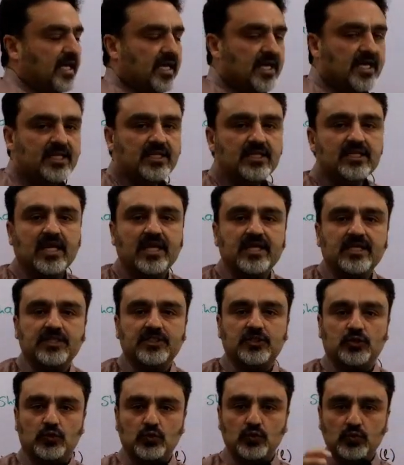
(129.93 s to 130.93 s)
again
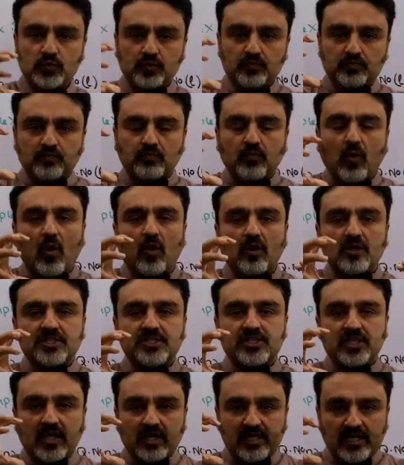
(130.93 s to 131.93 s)
like 2
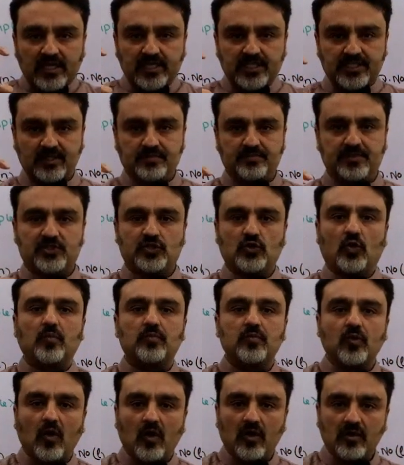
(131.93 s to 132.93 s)
balls, a little bit
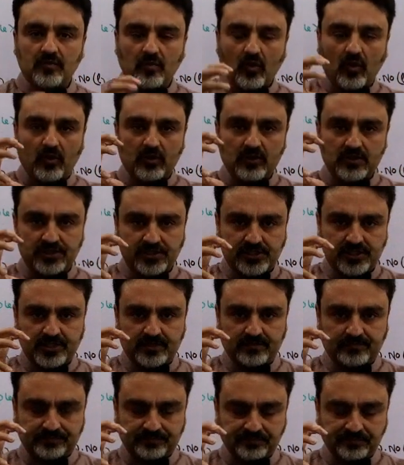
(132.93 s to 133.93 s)
oblong balls,